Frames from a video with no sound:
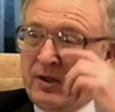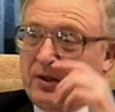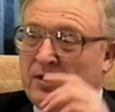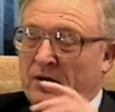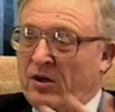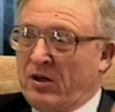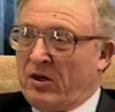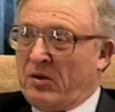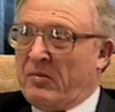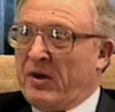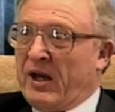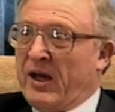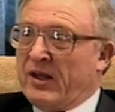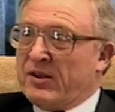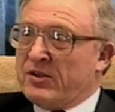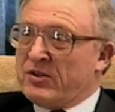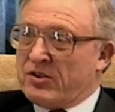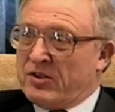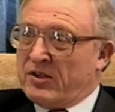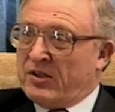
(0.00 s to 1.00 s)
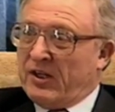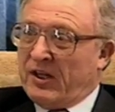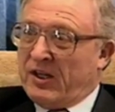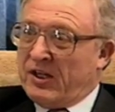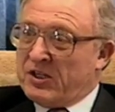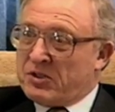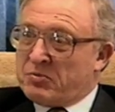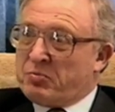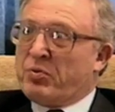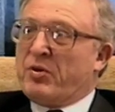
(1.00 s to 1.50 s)
got on my hands and
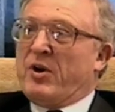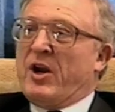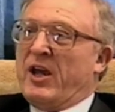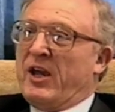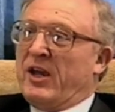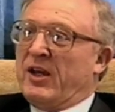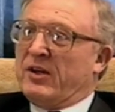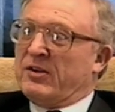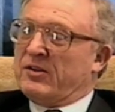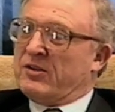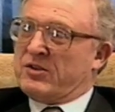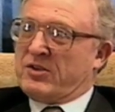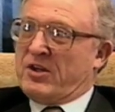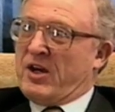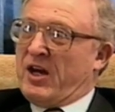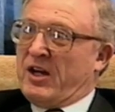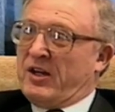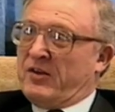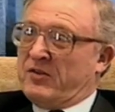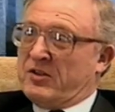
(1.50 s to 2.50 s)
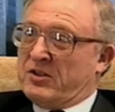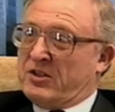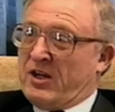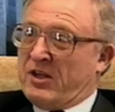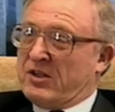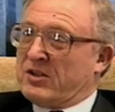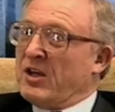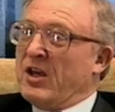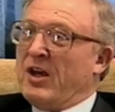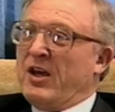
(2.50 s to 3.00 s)
knees praying at the side of his
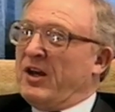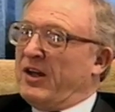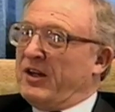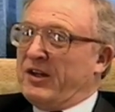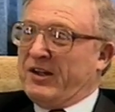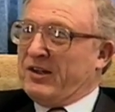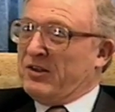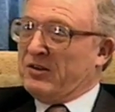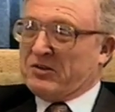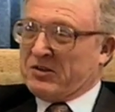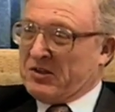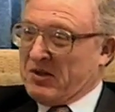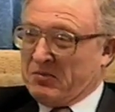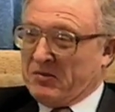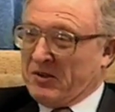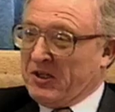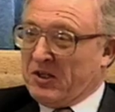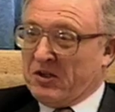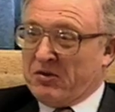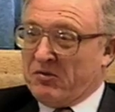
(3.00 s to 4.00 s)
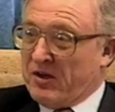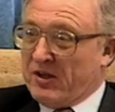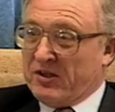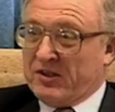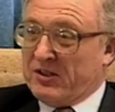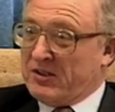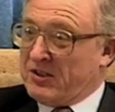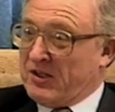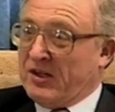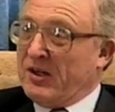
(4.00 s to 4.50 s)
desk, and he looked up and he grinned and
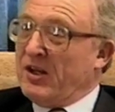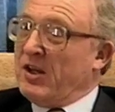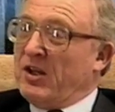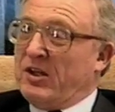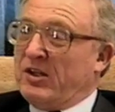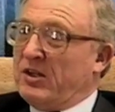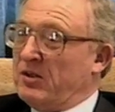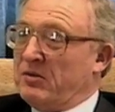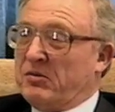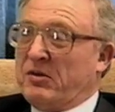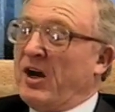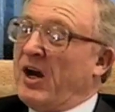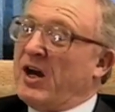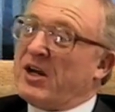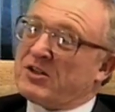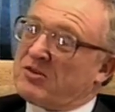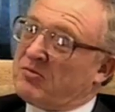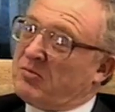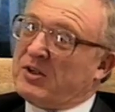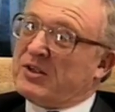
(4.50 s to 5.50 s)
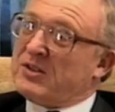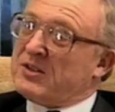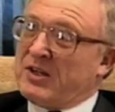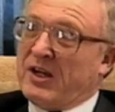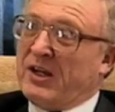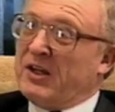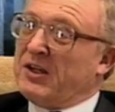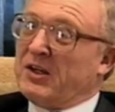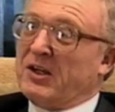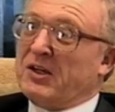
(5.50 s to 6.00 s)
he said, "You guys have been
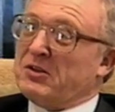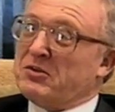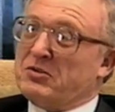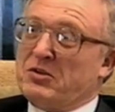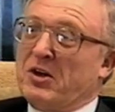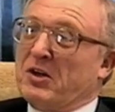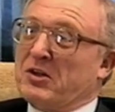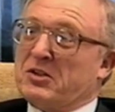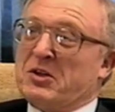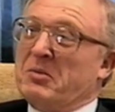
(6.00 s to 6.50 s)
taking drugs."